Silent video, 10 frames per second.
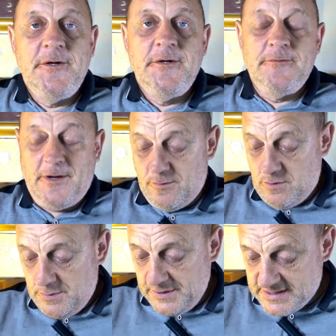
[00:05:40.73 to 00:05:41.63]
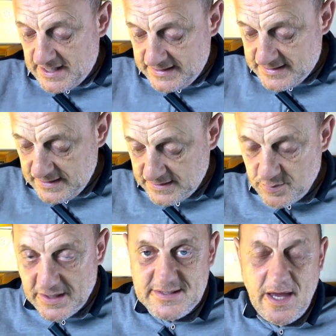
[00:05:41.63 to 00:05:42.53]
Well, what does that tell us? Well,
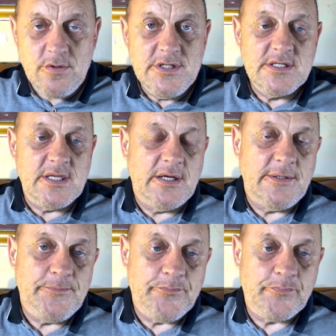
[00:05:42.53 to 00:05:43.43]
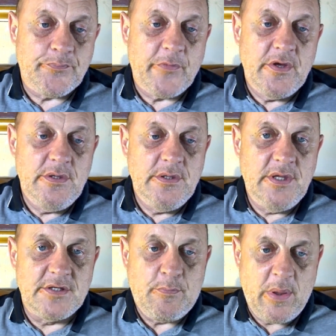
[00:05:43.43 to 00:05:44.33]
it tells us that
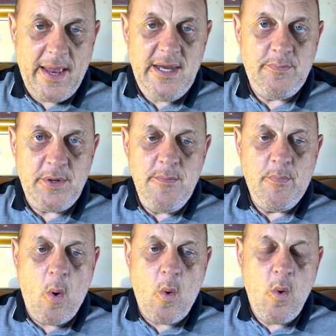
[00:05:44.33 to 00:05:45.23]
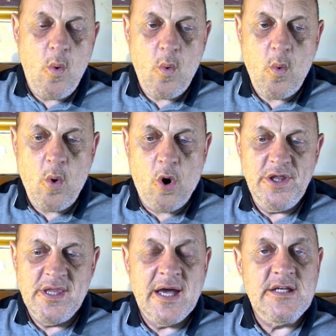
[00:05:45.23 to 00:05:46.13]
there's plenty of people on
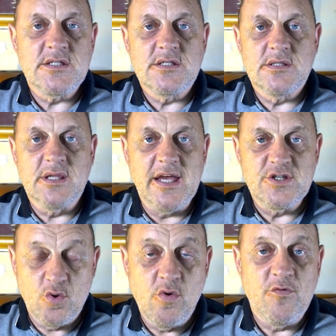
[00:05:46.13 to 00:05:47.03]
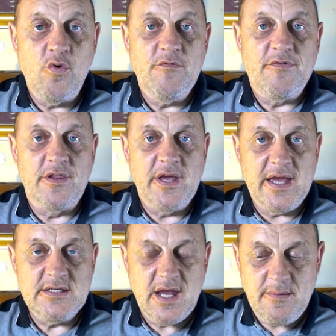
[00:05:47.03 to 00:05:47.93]
this let's no vote for the
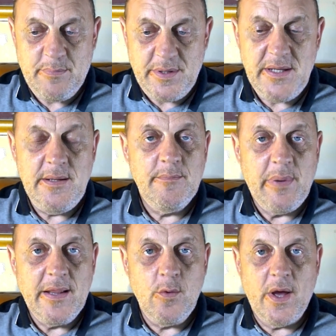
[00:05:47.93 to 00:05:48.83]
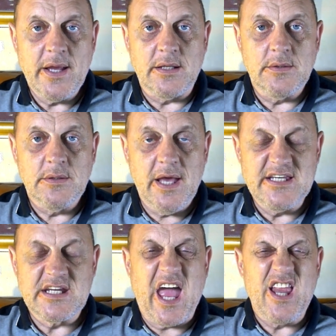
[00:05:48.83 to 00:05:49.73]
SNP bandwagon. Let's
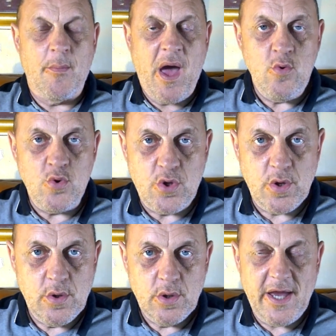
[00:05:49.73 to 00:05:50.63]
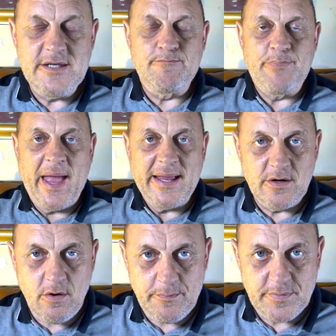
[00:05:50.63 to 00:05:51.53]
get them out. Let's
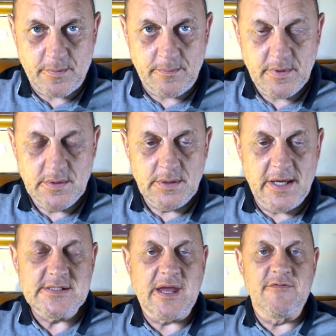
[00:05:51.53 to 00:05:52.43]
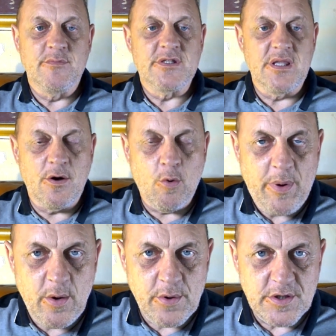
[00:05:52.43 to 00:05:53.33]
bankrupt them. Let's give them as little
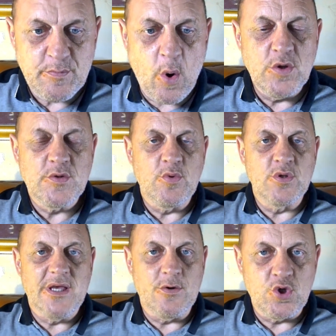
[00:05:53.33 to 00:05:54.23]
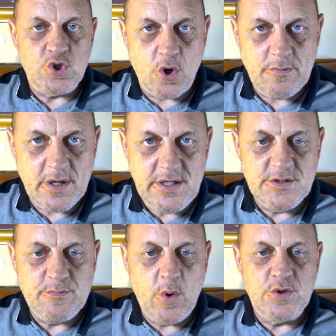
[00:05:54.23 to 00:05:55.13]
power as possible, as little short money as
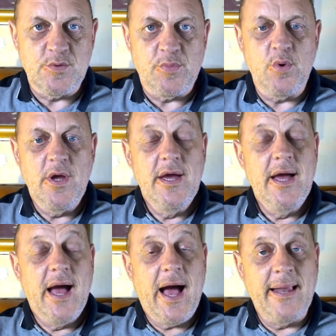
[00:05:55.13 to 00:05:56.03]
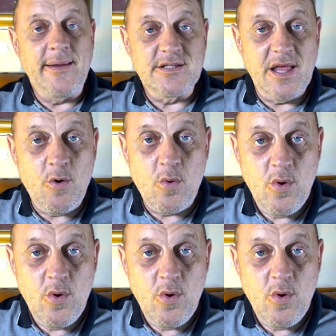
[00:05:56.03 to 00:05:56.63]
possible, and as little